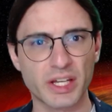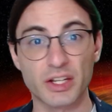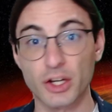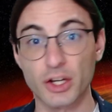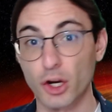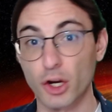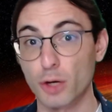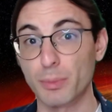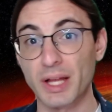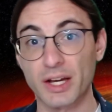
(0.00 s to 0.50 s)

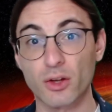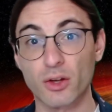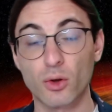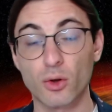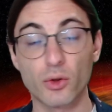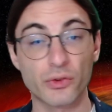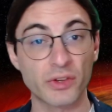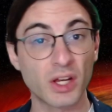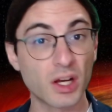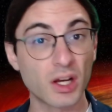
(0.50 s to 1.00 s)
Kerr black
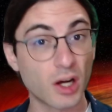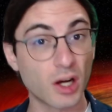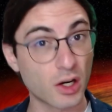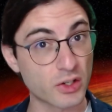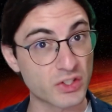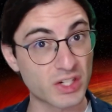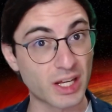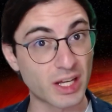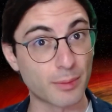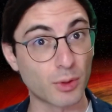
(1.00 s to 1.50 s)
holes are
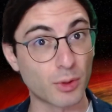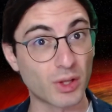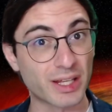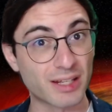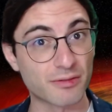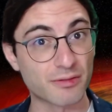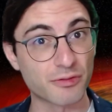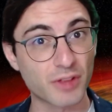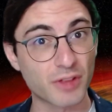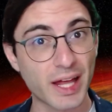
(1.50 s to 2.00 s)
stable in
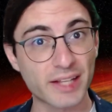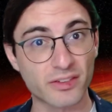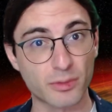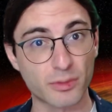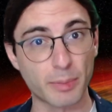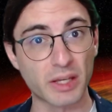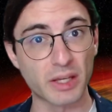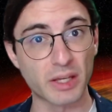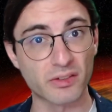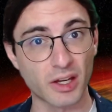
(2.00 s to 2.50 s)
flat
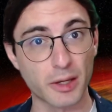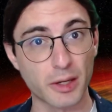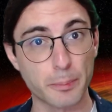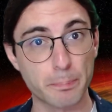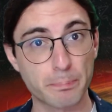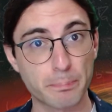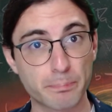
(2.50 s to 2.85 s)
spacetime.